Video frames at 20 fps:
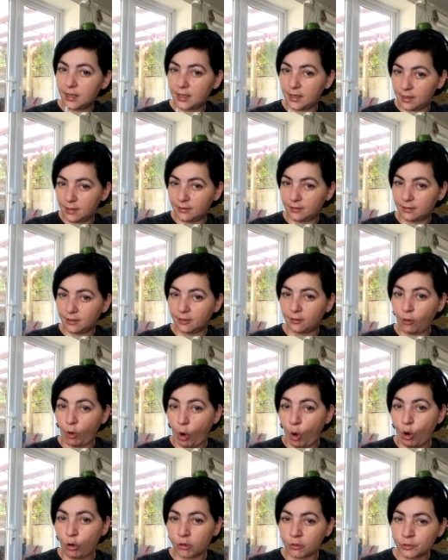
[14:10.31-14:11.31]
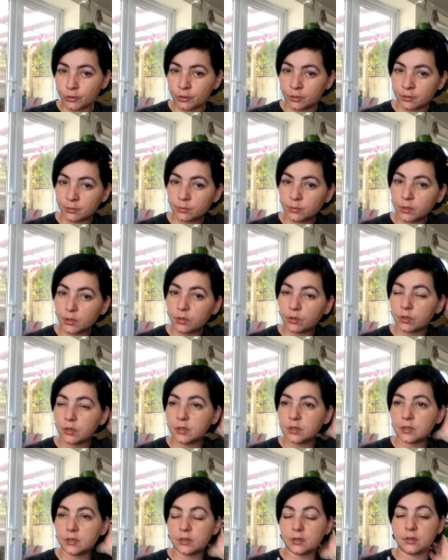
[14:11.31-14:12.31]
in an auction
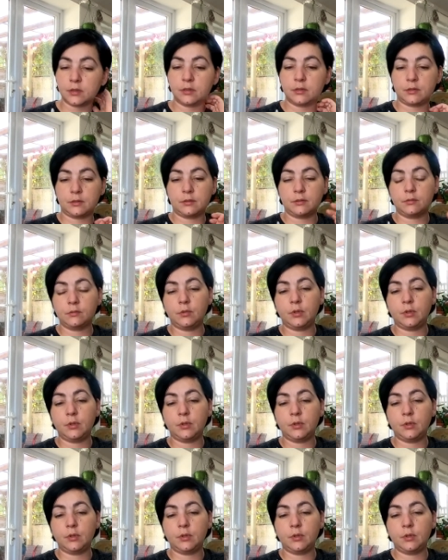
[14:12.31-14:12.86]
because,